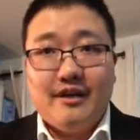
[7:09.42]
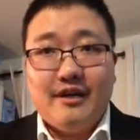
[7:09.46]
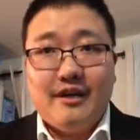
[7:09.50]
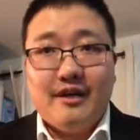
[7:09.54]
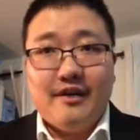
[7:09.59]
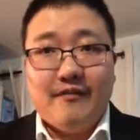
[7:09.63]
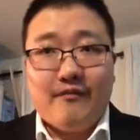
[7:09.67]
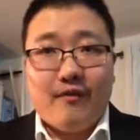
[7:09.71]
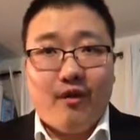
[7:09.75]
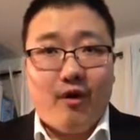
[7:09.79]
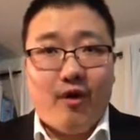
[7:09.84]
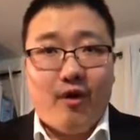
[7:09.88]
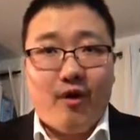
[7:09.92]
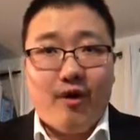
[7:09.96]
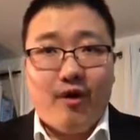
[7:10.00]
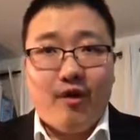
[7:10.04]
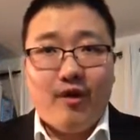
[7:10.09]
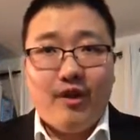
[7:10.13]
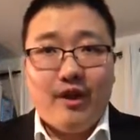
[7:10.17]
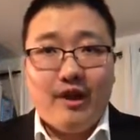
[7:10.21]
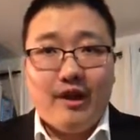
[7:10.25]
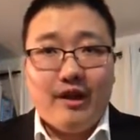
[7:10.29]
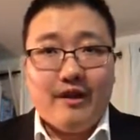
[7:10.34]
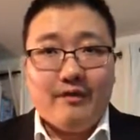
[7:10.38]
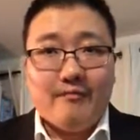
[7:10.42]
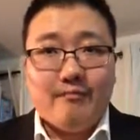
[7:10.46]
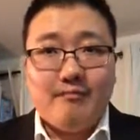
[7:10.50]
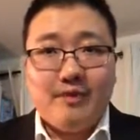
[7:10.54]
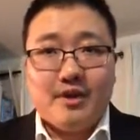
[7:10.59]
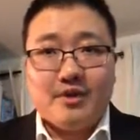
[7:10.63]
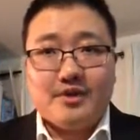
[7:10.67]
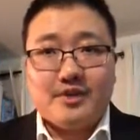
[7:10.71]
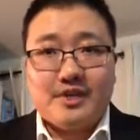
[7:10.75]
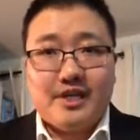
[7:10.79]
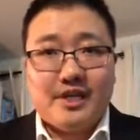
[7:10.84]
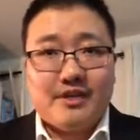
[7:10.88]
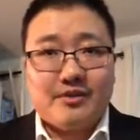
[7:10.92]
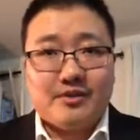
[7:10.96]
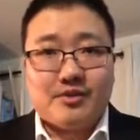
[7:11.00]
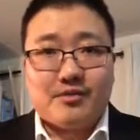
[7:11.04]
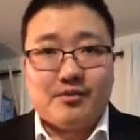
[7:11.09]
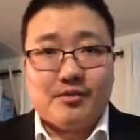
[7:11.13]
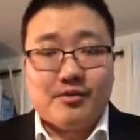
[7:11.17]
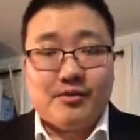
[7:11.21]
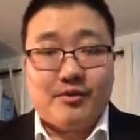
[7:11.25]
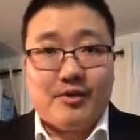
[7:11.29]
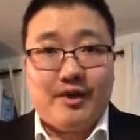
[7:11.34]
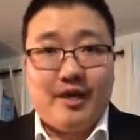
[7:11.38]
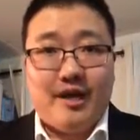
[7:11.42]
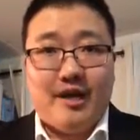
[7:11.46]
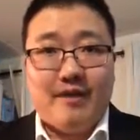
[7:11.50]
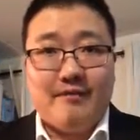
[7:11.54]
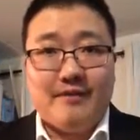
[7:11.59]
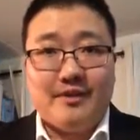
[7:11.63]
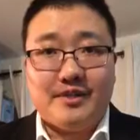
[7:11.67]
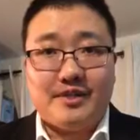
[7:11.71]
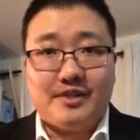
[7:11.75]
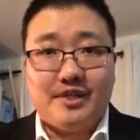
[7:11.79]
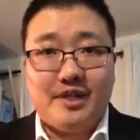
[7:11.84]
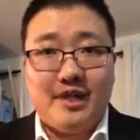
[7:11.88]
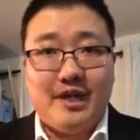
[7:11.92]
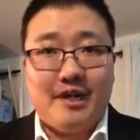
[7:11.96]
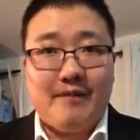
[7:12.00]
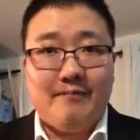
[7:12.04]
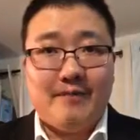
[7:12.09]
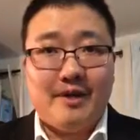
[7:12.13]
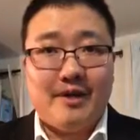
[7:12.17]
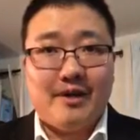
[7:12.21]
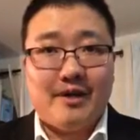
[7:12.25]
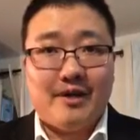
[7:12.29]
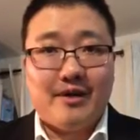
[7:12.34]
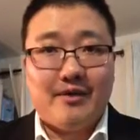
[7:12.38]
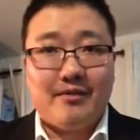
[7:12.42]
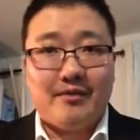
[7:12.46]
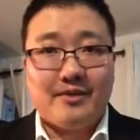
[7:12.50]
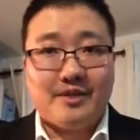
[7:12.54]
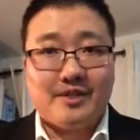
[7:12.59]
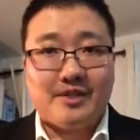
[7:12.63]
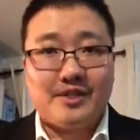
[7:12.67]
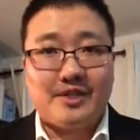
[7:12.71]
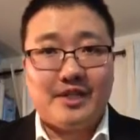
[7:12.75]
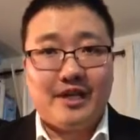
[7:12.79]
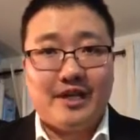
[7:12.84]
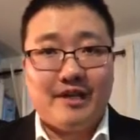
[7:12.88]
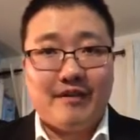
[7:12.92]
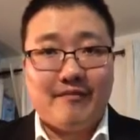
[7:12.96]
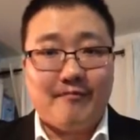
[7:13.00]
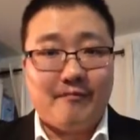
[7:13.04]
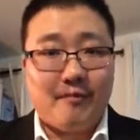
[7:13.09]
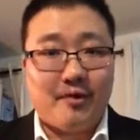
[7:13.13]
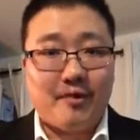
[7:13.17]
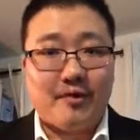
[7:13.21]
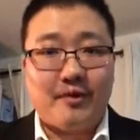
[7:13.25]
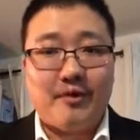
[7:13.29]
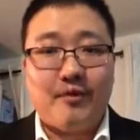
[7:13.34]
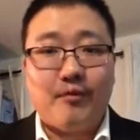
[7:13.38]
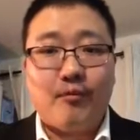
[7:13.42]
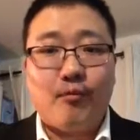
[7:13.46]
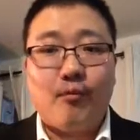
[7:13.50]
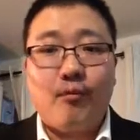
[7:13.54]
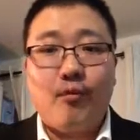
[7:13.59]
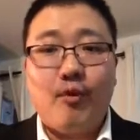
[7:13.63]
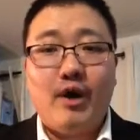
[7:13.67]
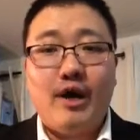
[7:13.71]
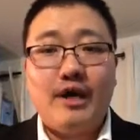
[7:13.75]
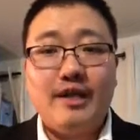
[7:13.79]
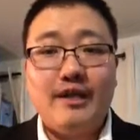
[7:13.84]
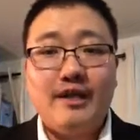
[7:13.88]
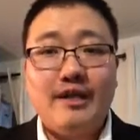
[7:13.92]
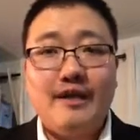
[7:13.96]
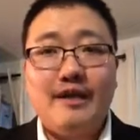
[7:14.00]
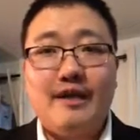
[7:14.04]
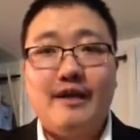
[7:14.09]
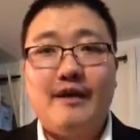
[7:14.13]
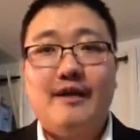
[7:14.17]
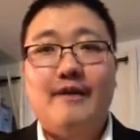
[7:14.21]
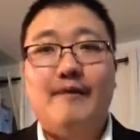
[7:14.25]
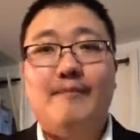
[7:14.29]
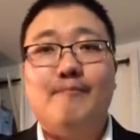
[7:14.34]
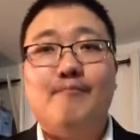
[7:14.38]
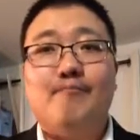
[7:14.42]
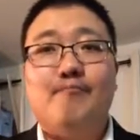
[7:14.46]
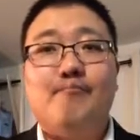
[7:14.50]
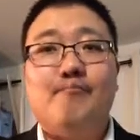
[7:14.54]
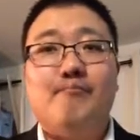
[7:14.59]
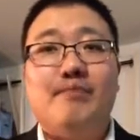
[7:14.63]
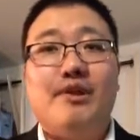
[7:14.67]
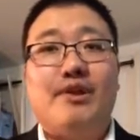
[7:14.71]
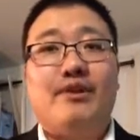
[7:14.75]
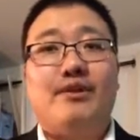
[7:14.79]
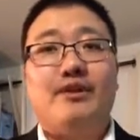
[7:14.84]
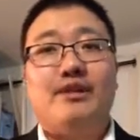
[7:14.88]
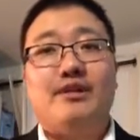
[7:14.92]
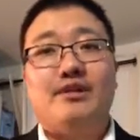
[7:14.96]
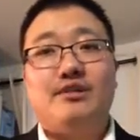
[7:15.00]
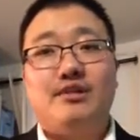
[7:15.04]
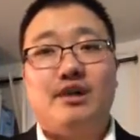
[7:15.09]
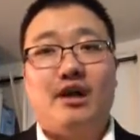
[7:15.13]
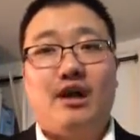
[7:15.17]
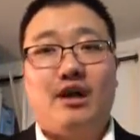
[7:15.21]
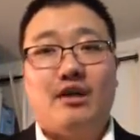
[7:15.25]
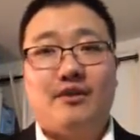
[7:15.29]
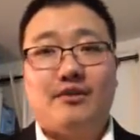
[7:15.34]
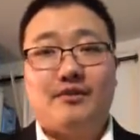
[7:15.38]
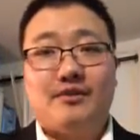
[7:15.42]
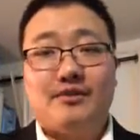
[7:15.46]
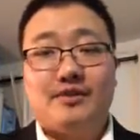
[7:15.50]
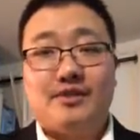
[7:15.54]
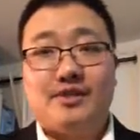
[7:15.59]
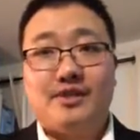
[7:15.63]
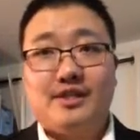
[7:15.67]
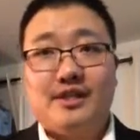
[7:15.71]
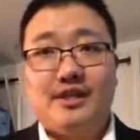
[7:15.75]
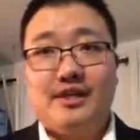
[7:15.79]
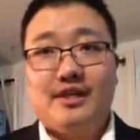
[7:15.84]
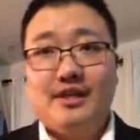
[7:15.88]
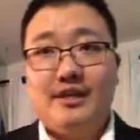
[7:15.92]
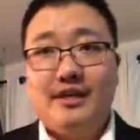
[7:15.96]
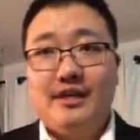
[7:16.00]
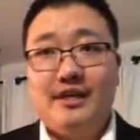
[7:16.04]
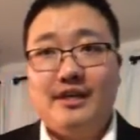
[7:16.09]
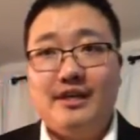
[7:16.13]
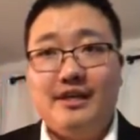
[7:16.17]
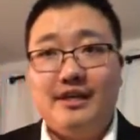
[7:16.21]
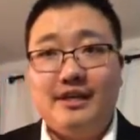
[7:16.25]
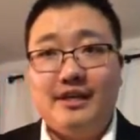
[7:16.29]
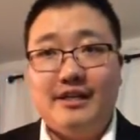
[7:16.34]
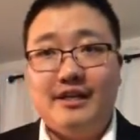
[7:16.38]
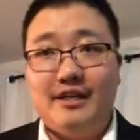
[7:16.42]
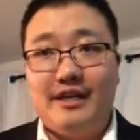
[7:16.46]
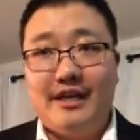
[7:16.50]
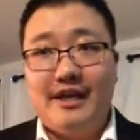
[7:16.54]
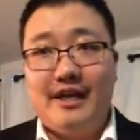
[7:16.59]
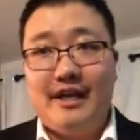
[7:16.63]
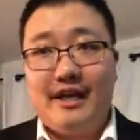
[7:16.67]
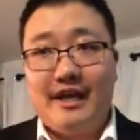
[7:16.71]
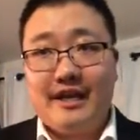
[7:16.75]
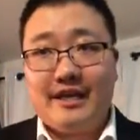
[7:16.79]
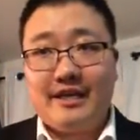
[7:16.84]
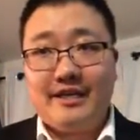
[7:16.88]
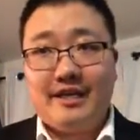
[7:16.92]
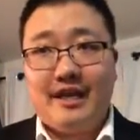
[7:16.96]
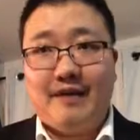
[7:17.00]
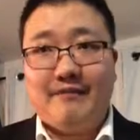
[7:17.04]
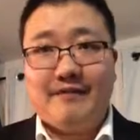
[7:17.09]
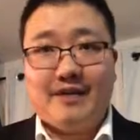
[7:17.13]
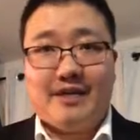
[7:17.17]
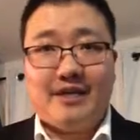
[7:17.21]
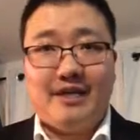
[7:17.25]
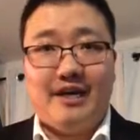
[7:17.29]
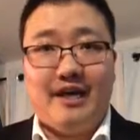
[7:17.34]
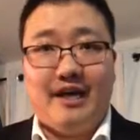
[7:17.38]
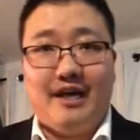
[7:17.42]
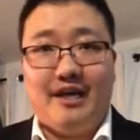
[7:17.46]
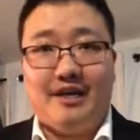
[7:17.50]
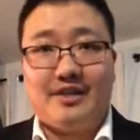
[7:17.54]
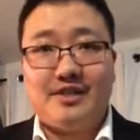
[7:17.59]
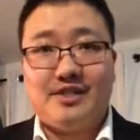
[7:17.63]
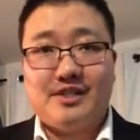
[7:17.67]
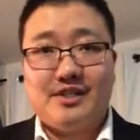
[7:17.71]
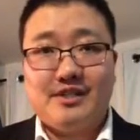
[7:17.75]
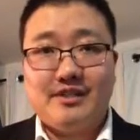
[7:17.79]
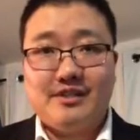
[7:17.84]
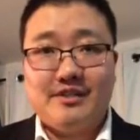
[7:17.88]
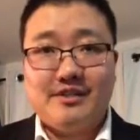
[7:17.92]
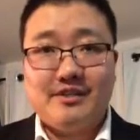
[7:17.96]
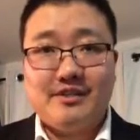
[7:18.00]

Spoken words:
If all motorcycles were to wear helmets, America would save more than $1 billion in economic cost.